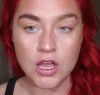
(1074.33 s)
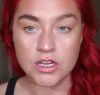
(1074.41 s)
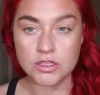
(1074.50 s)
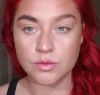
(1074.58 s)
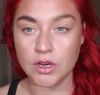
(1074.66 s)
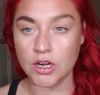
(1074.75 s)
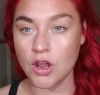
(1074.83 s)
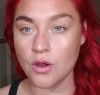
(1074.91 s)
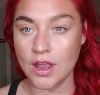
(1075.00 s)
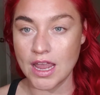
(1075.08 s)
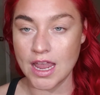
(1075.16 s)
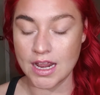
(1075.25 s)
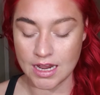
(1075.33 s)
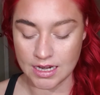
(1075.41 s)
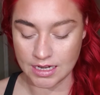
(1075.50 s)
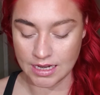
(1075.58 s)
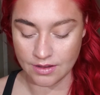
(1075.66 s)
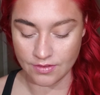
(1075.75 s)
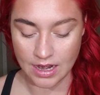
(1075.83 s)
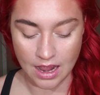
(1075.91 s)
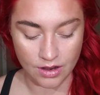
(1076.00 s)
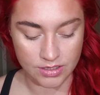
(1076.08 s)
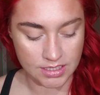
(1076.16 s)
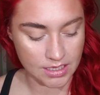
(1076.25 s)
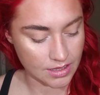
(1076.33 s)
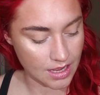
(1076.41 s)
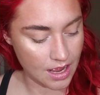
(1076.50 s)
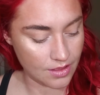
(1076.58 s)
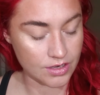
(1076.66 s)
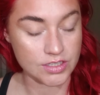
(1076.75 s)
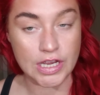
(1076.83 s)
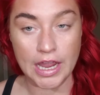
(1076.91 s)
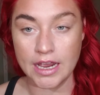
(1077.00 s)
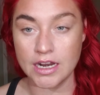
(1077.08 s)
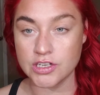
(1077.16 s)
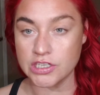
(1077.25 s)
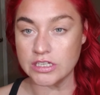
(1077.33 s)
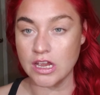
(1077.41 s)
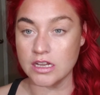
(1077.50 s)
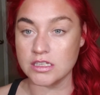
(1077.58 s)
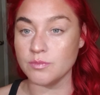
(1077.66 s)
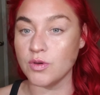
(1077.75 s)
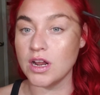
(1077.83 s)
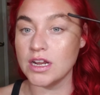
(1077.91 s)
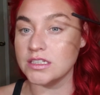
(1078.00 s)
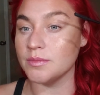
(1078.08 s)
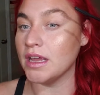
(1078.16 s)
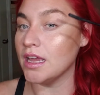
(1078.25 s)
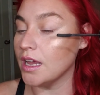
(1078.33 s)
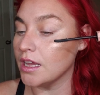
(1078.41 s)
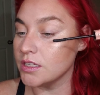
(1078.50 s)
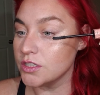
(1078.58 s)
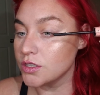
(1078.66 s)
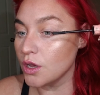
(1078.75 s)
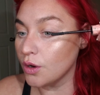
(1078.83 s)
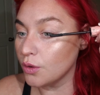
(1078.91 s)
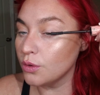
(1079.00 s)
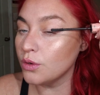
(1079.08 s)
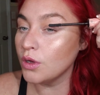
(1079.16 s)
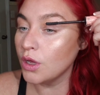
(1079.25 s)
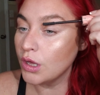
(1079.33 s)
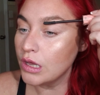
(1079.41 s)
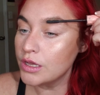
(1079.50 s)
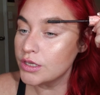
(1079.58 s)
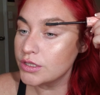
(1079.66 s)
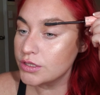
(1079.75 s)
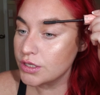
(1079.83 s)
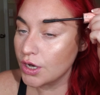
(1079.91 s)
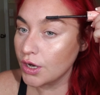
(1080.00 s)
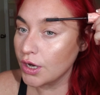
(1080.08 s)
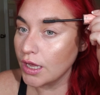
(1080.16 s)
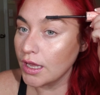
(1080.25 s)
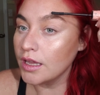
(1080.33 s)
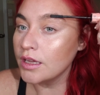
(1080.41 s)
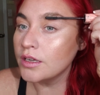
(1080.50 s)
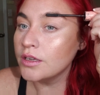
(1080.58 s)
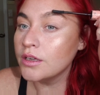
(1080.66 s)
So we're gonna go in and even out the other side. I just got some product on my hands, so sorry.